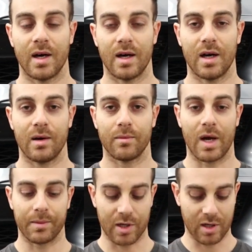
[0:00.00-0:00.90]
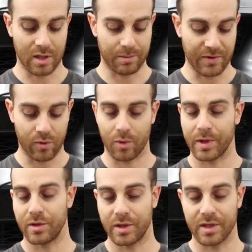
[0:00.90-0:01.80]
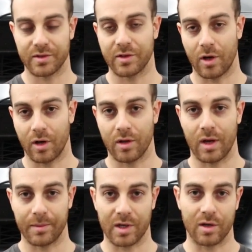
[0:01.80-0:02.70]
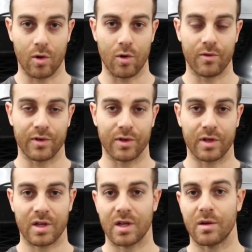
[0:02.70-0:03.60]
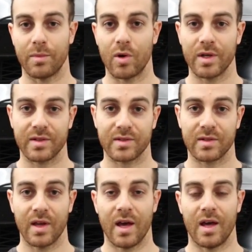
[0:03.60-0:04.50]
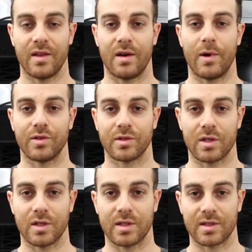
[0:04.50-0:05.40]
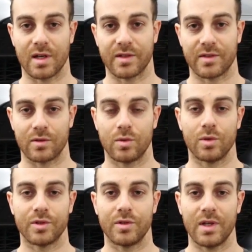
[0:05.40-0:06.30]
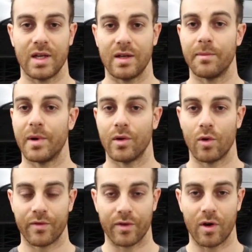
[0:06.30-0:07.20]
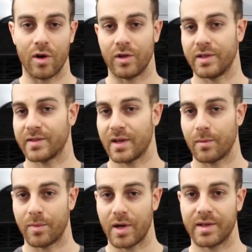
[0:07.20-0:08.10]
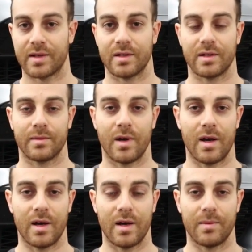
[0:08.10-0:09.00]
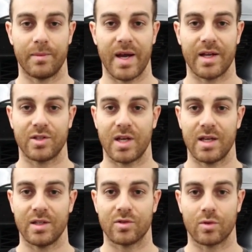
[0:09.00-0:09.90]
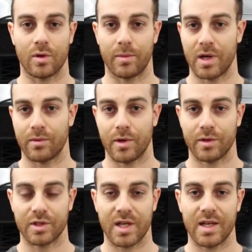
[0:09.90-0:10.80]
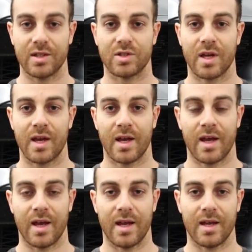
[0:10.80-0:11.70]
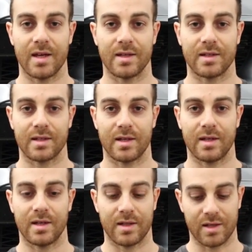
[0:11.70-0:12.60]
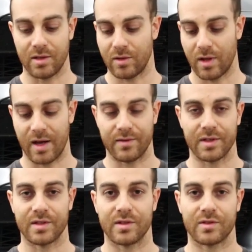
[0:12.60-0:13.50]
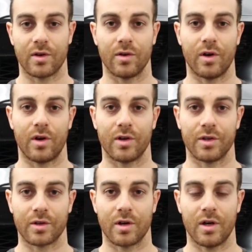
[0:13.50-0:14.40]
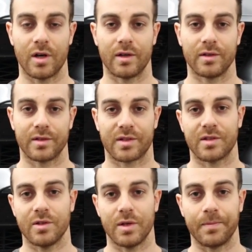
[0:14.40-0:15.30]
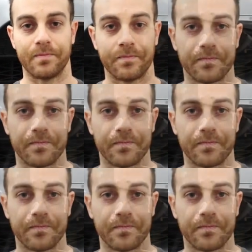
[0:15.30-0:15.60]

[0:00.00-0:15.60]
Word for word: Um, I'm gonna, before we do the install, I'm gonna go over the kit components and then I'm also gonna discuss the tools you need, but overall it's like a brake um, pad change or a brake rotor change and uh, then you'll have this installed on your car. Let's get to it.